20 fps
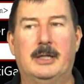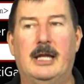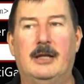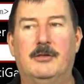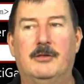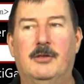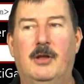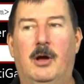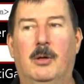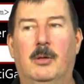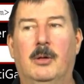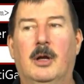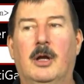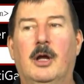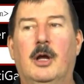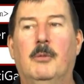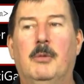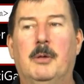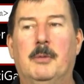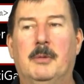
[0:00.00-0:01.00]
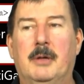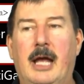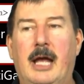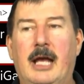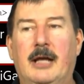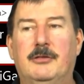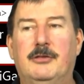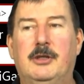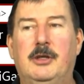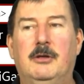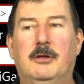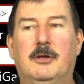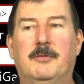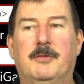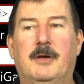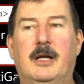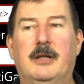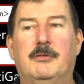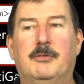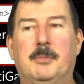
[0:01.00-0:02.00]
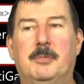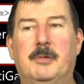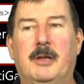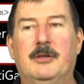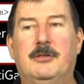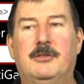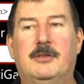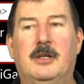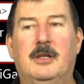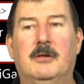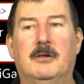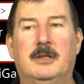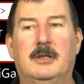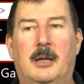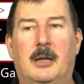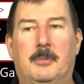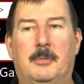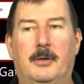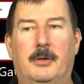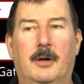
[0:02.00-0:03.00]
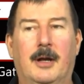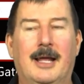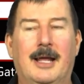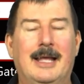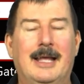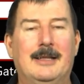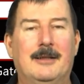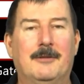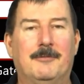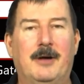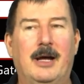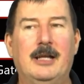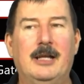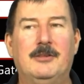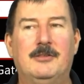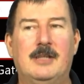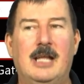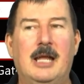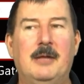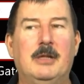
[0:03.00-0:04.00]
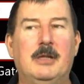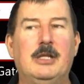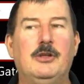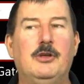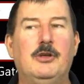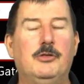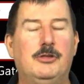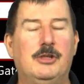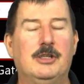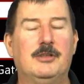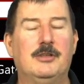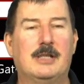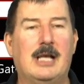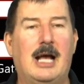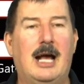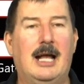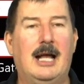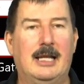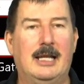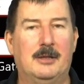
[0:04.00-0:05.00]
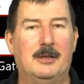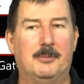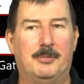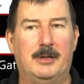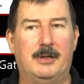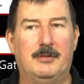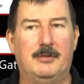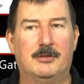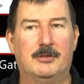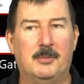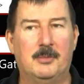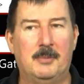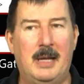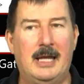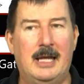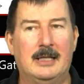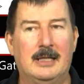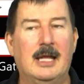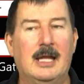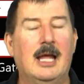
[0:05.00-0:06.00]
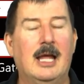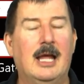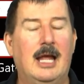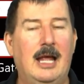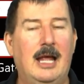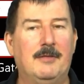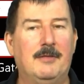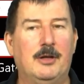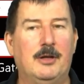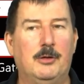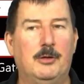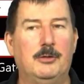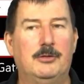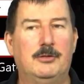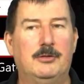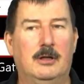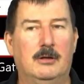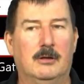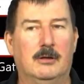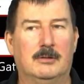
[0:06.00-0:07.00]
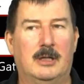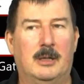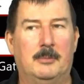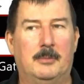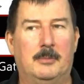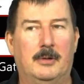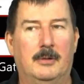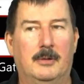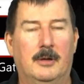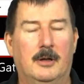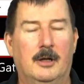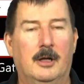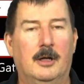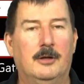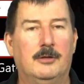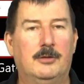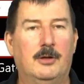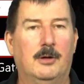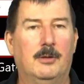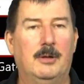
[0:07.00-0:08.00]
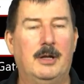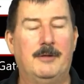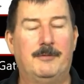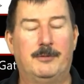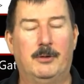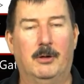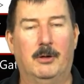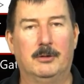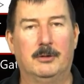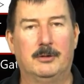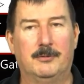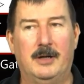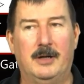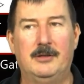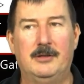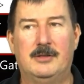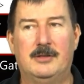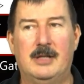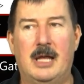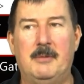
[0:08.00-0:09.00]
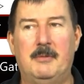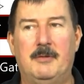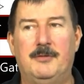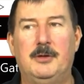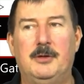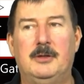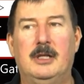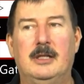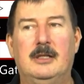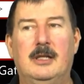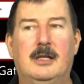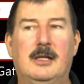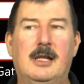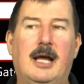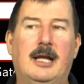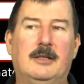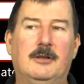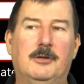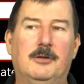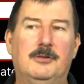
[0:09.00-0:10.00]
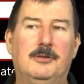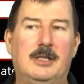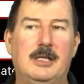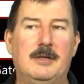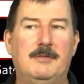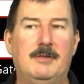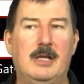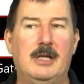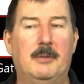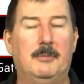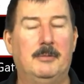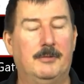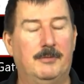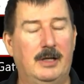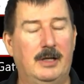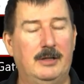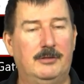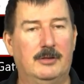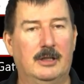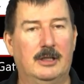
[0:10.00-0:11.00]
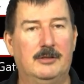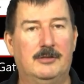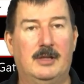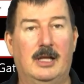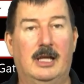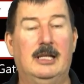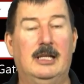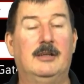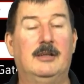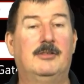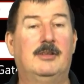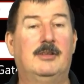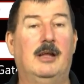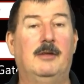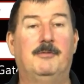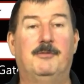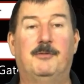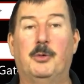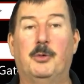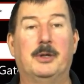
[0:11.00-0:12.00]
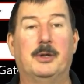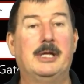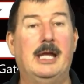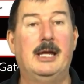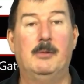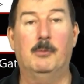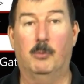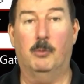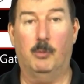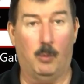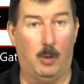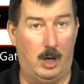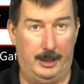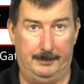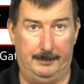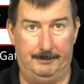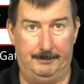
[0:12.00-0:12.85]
So we want to execute device replace serial number, device name that you just got in the previous command, and the new serial number. So if your old device name, if you did the diagnosed DVM device list and it said FortiGate 1.